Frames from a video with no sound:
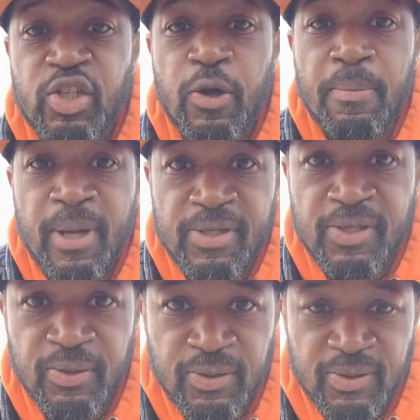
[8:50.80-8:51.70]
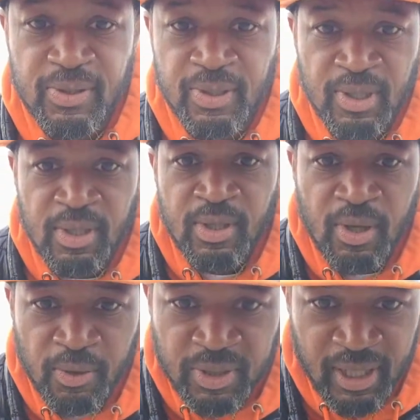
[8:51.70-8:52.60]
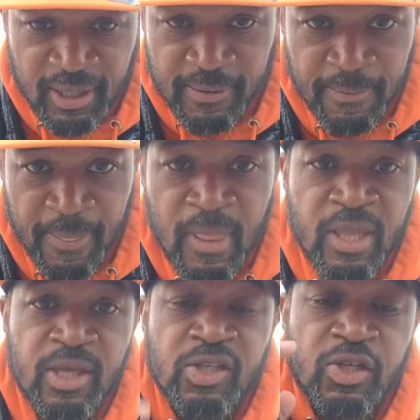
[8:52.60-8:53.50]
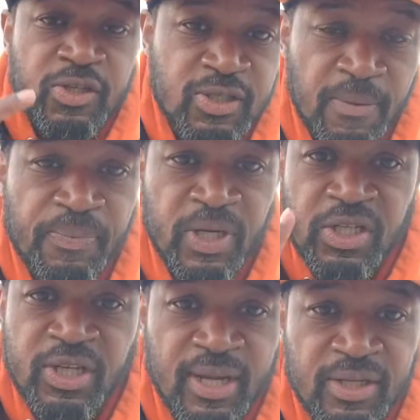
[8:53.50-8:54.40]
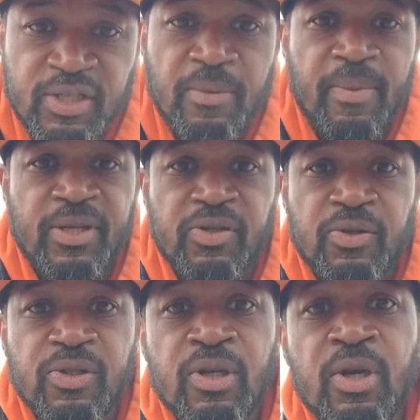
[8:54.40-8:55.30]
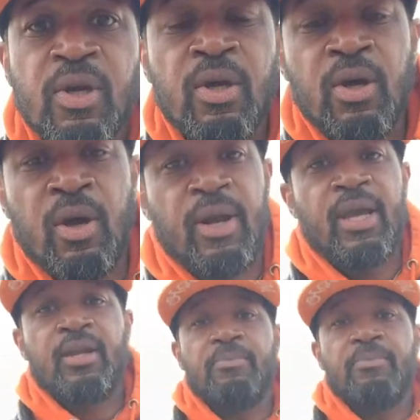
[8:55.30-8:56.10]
your muscles, okay? It's just something to challenge your muscles, all right? I'm